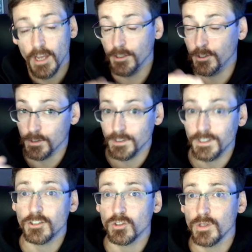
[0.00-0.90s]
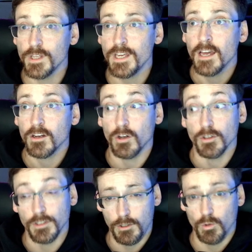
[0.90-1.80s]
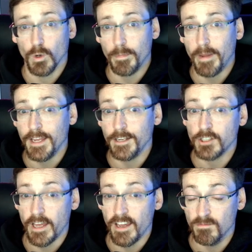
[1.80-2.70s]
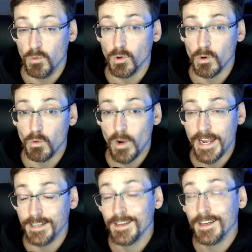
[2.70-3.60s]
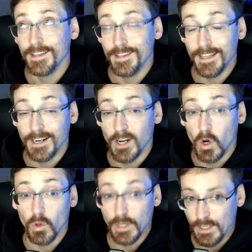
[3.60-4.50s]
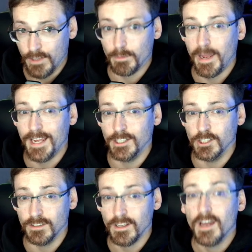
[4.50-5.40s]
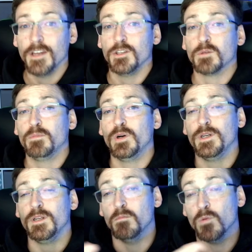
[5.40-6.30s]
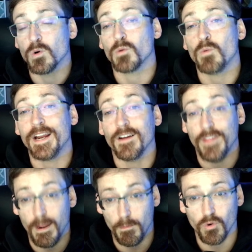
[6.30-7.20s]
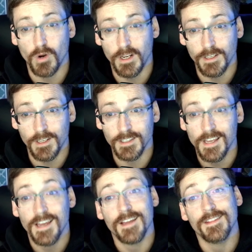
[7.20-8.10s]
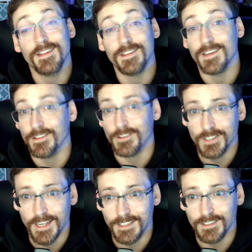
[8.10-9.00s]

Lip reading: You're essentially causing your page to have more weight than all the other pages. You're putting more weight on that product than the other sites